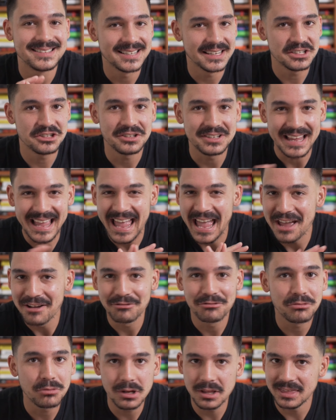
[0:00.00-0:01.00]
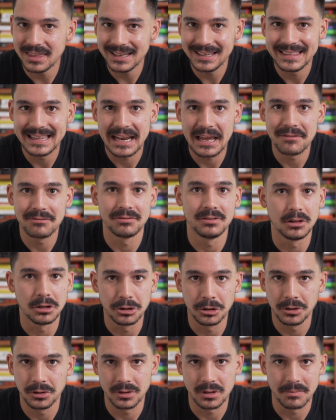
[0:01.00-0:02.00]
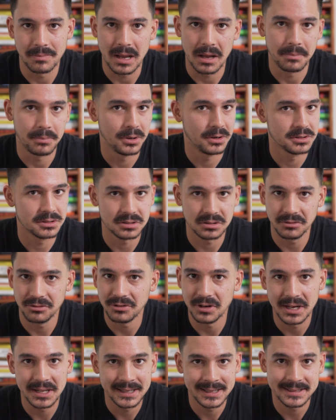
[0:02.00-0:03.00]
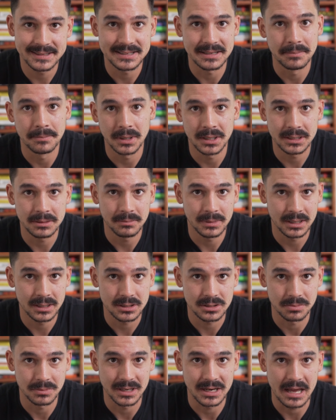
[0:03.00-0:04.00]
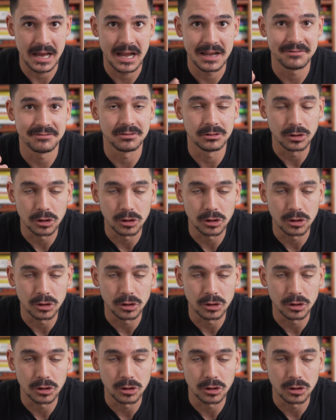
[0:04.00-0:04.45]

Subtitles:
Essentially, everything that I've learned about personal finance and money management, I've